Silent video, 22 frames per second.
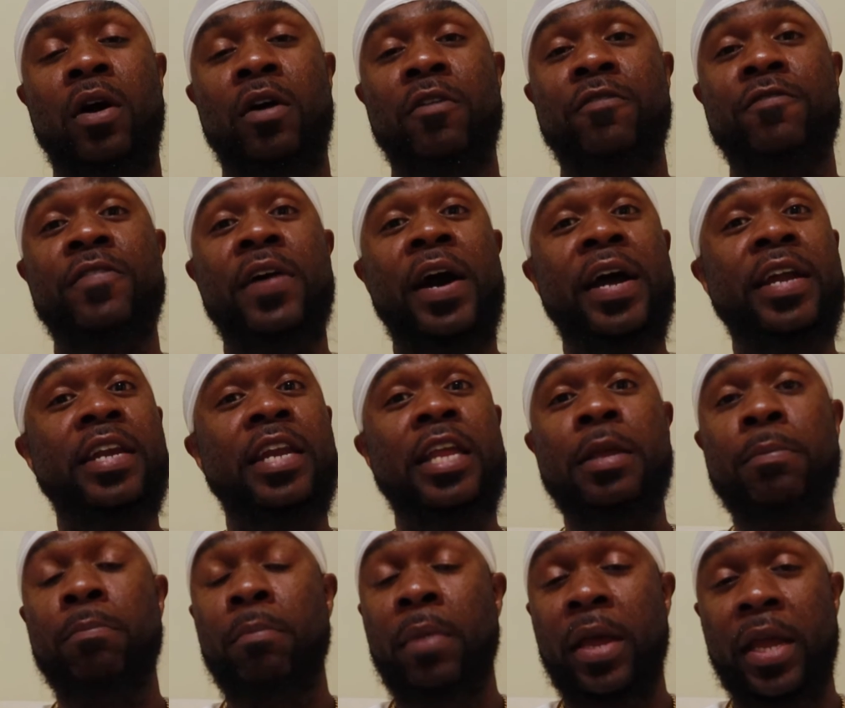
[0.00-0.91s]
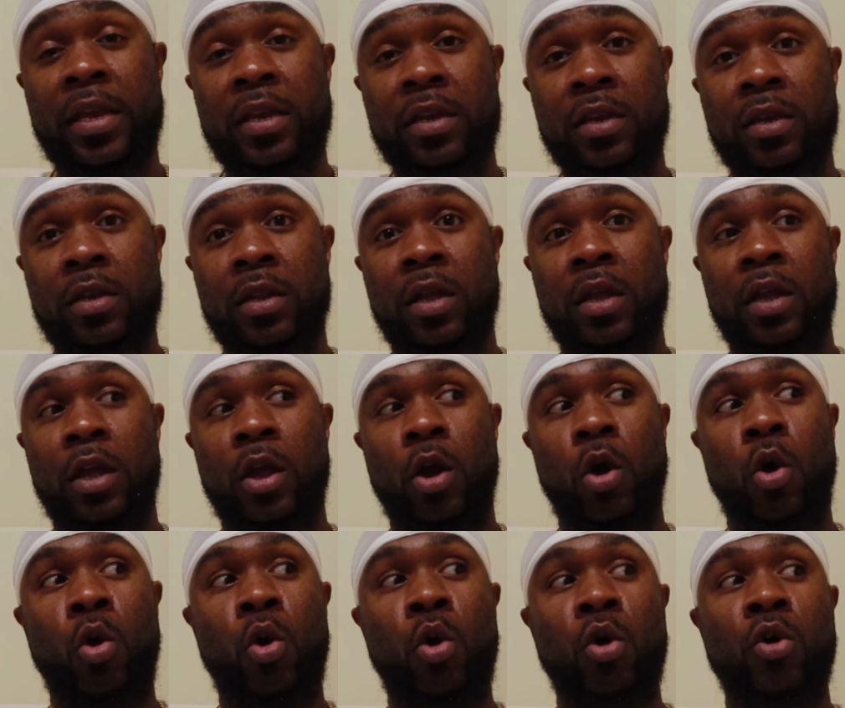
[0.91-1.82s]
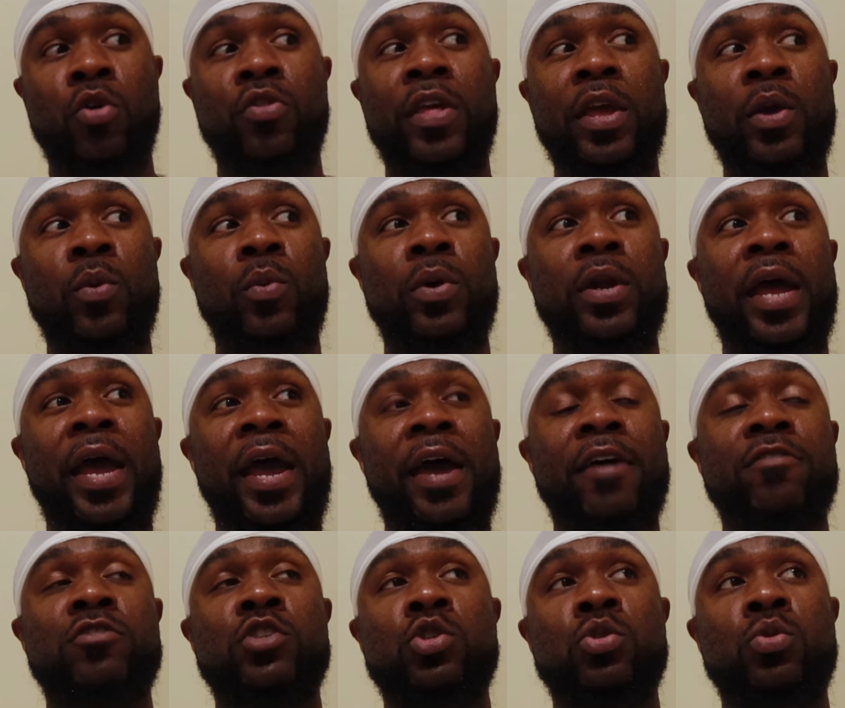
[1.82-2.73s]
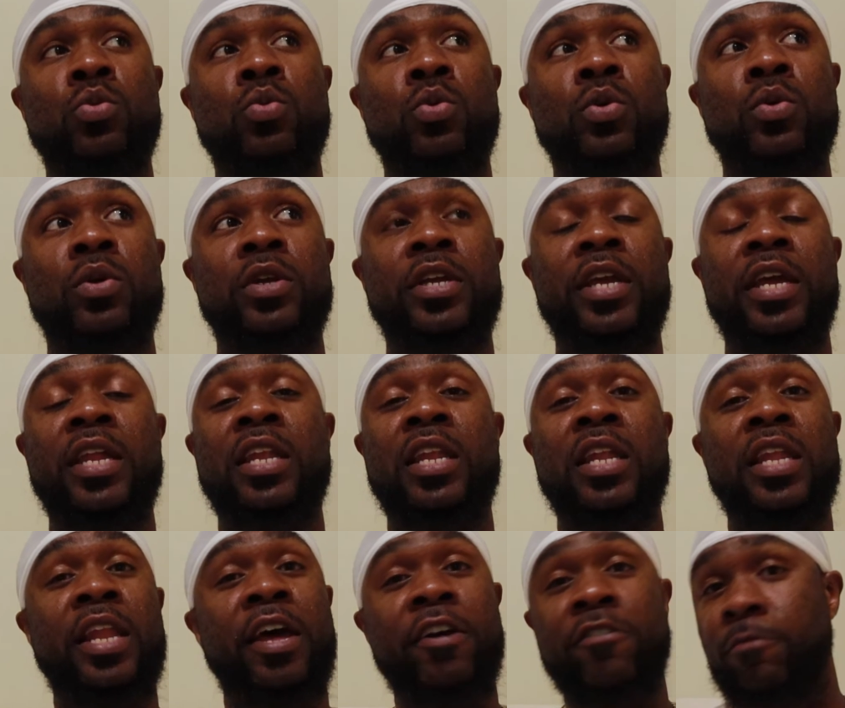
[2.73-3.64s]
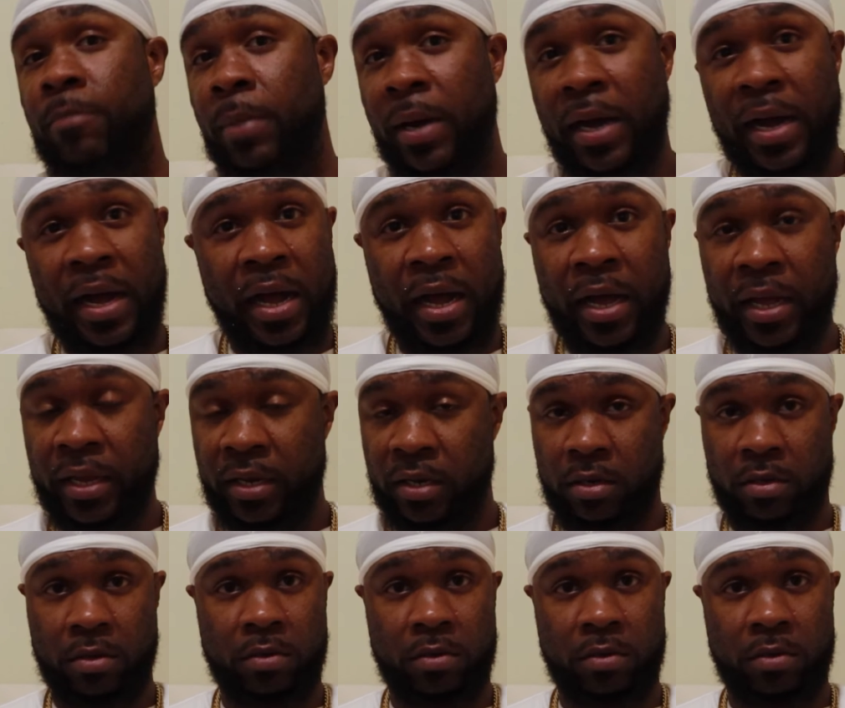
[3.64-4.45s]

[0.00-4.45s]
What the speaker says: finding men, or they would have to get left behind.